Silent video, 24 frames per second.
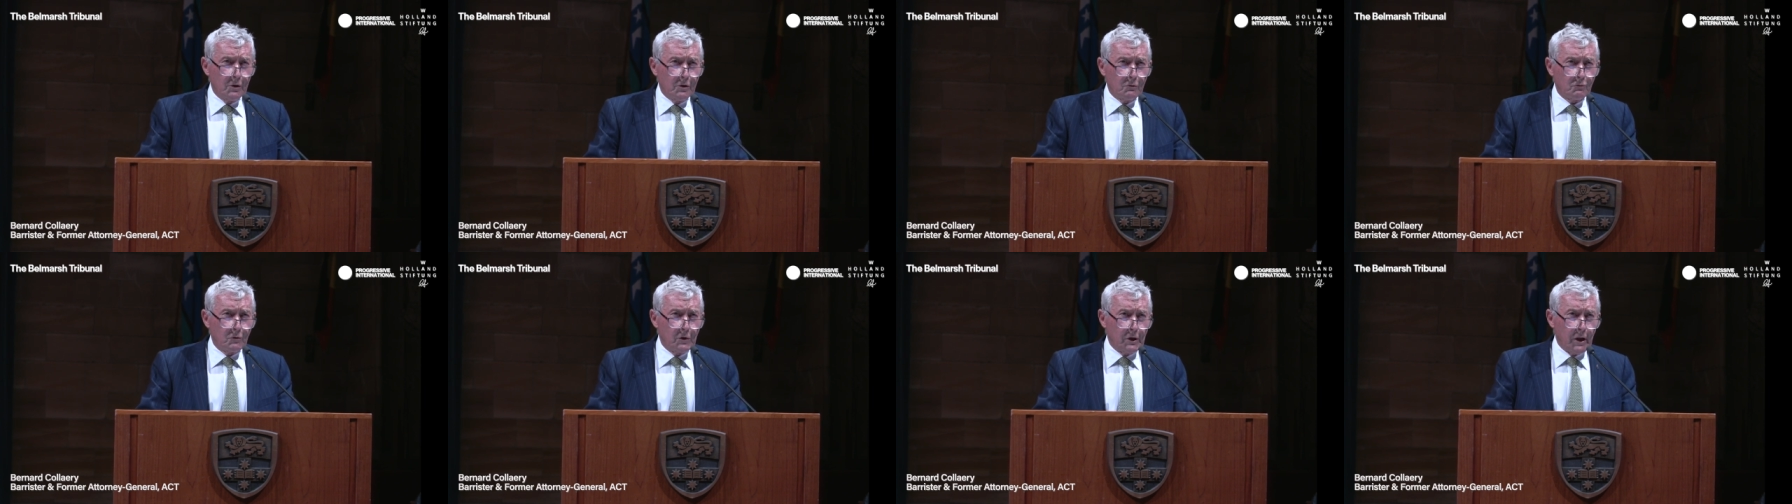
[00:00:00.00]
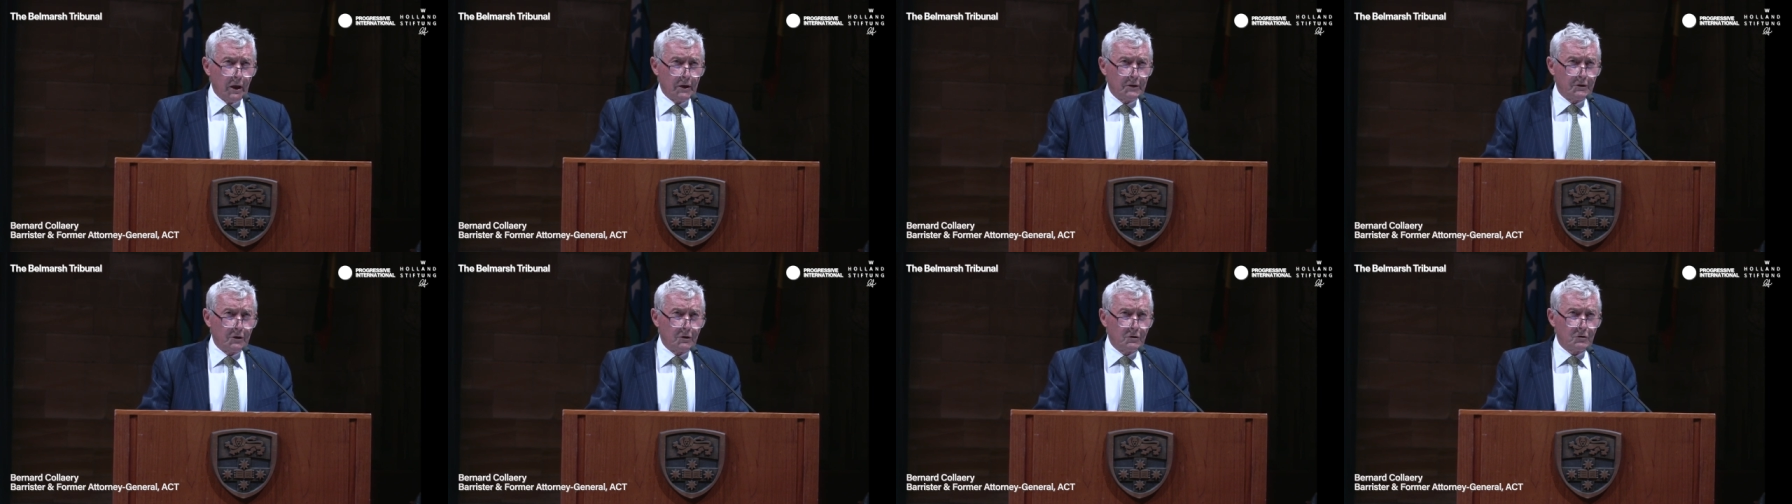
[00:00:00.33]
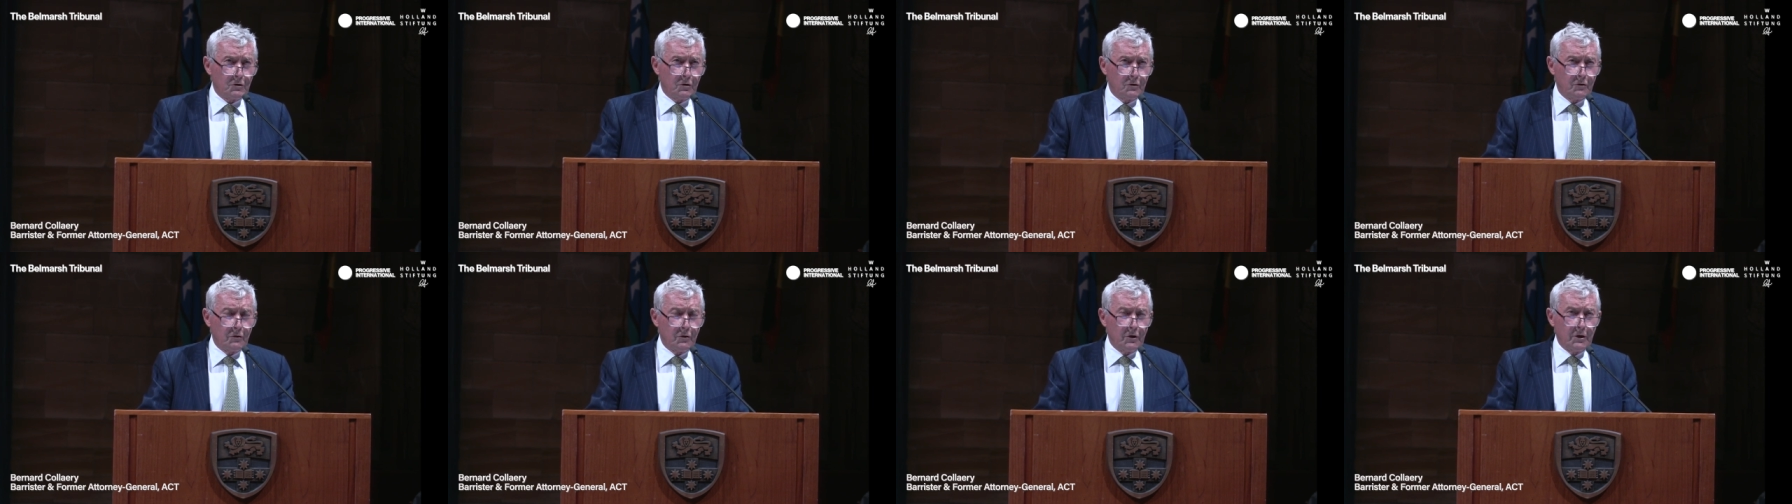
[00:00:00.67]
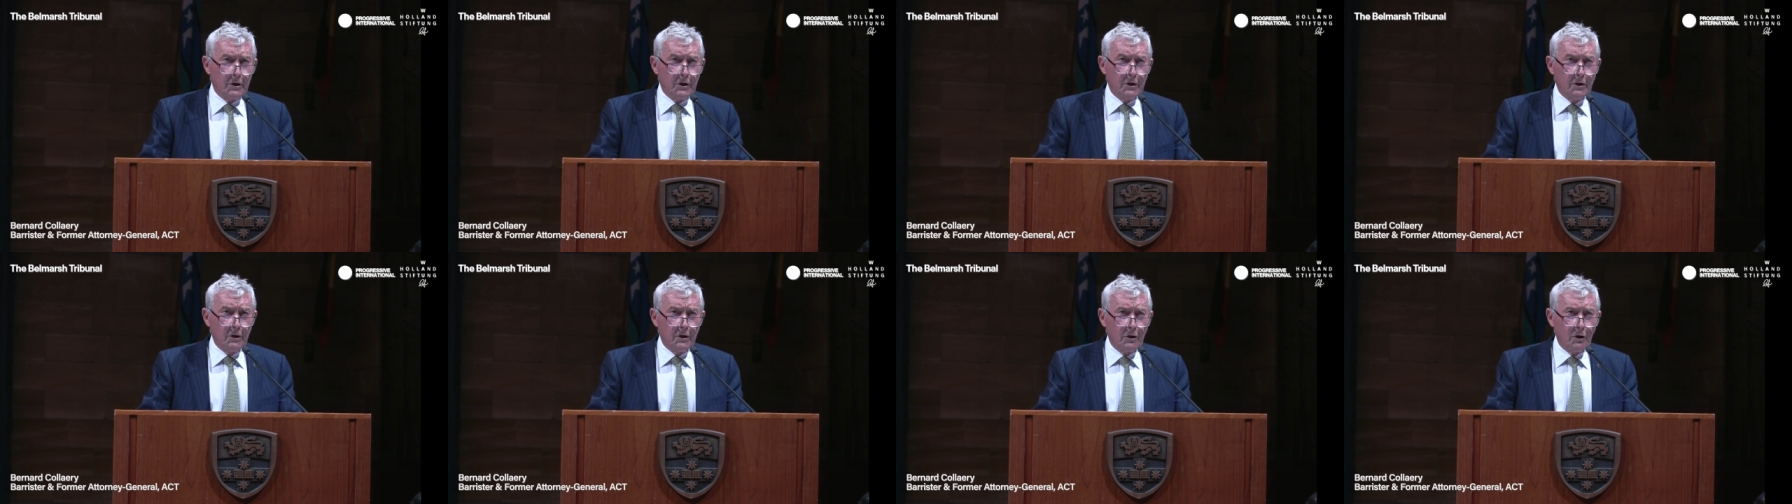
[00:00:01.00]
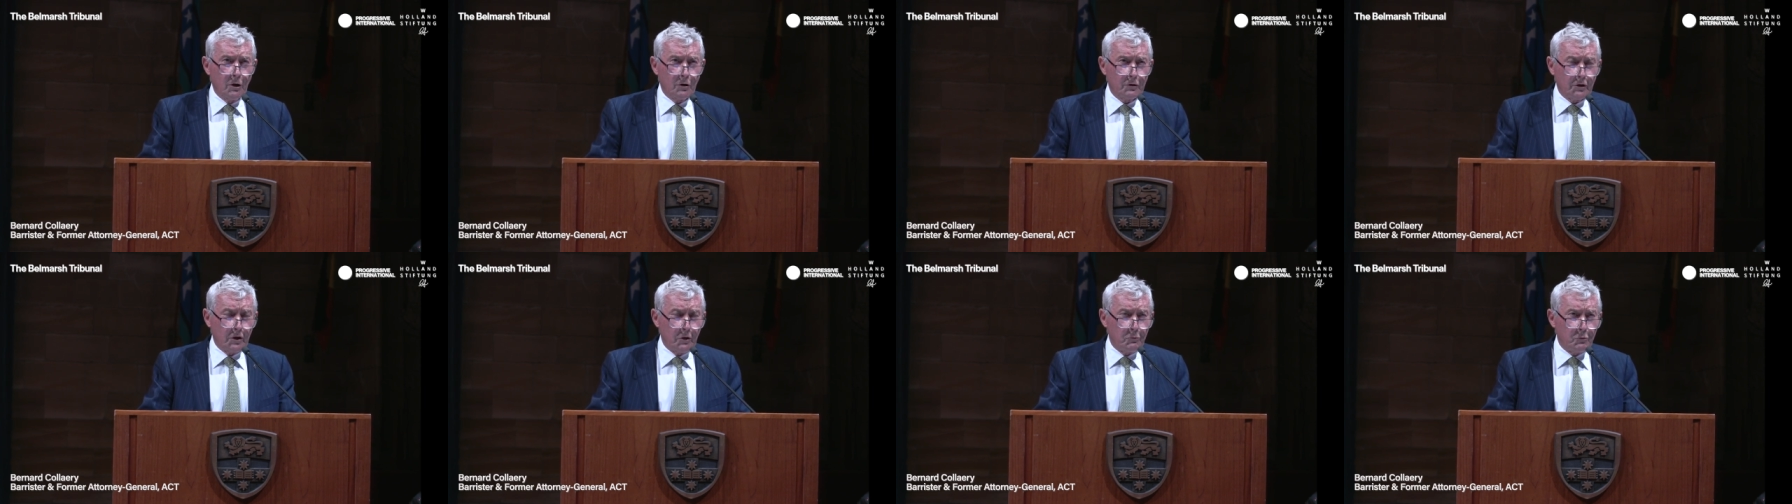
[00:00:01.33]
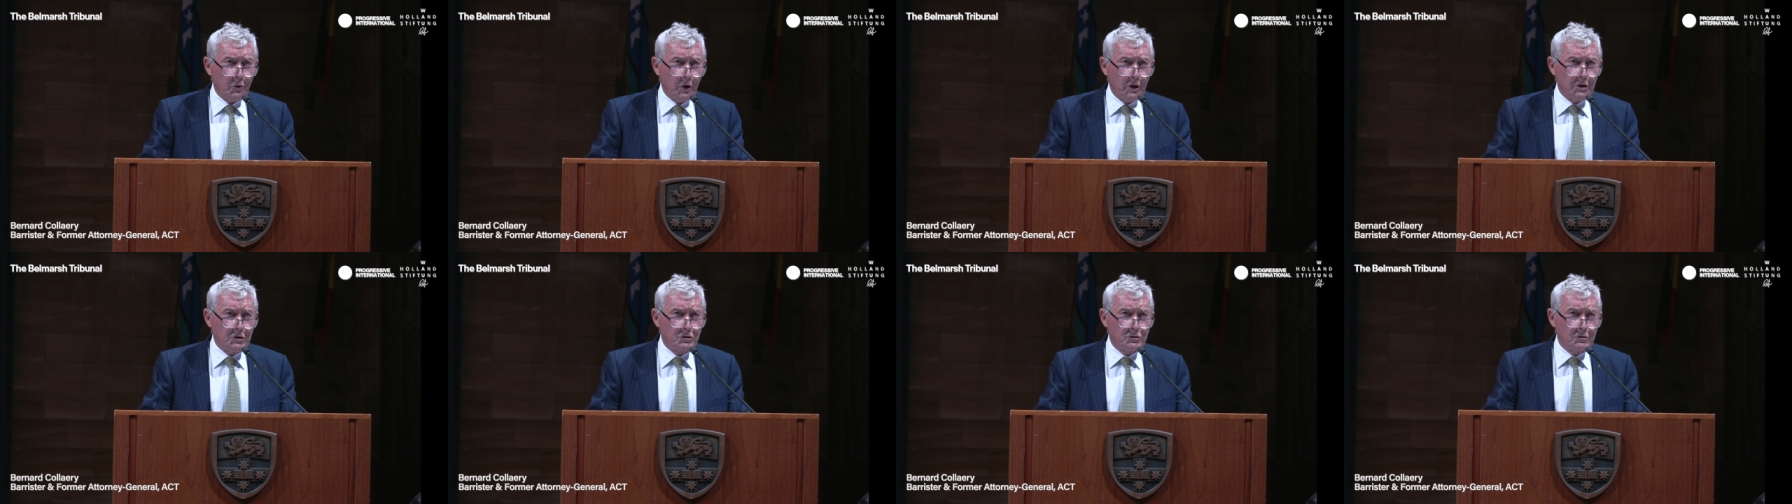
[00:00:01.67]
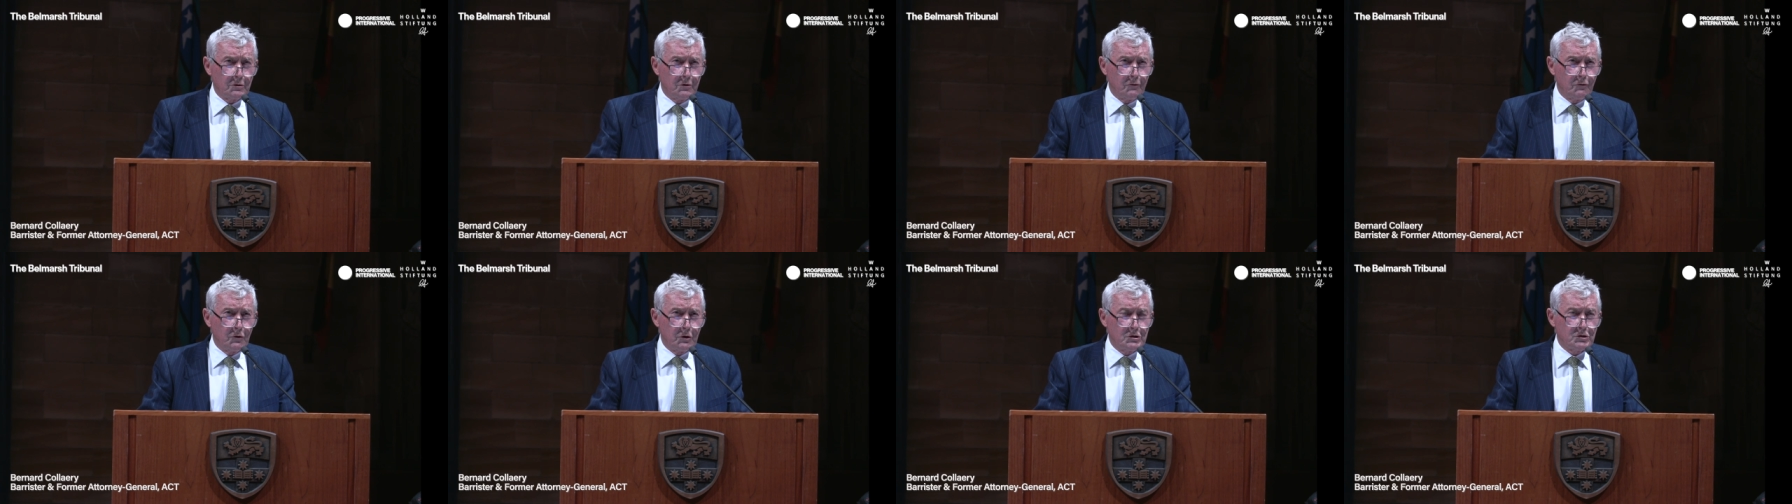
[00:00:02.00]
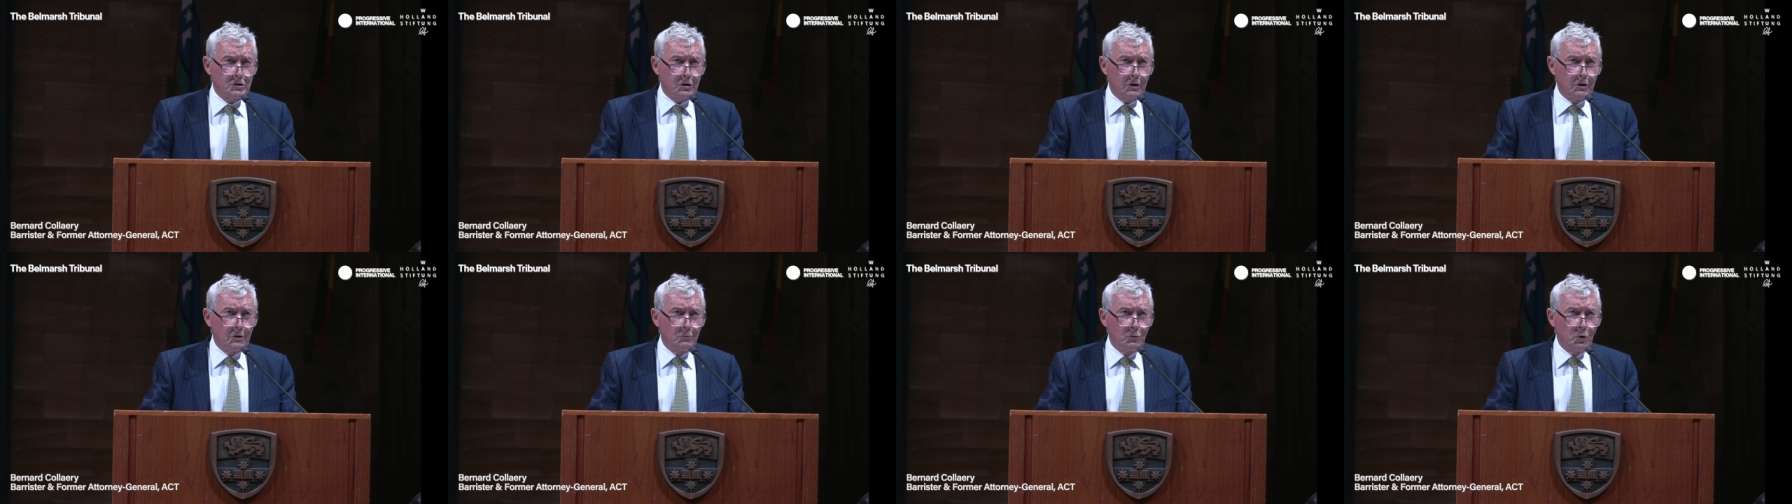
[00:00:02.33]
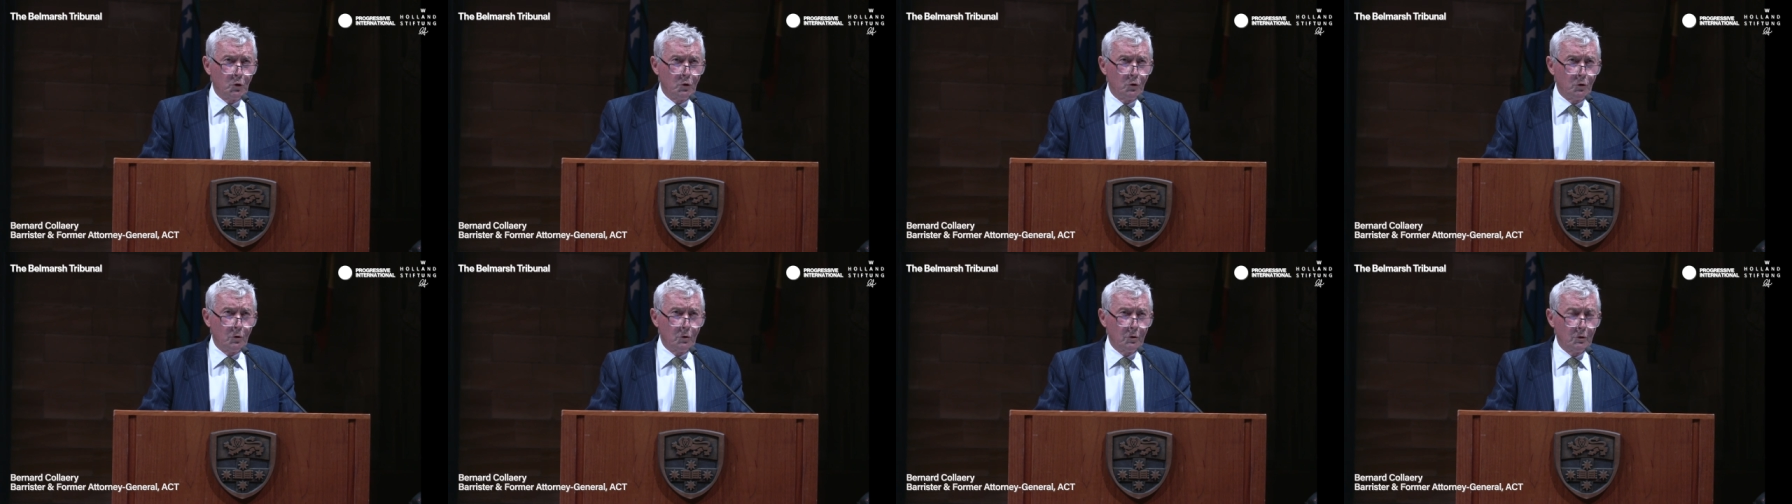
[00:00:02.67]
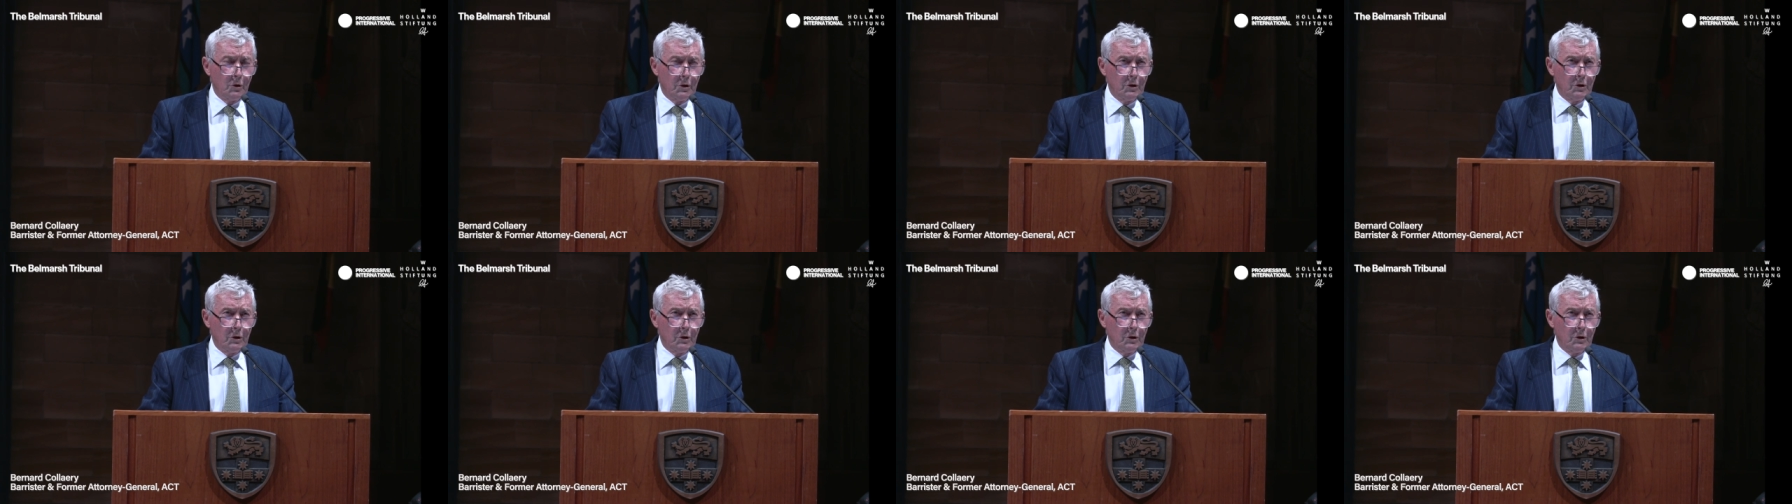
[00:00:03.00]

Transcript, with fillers: relating to the occupation of East Timor.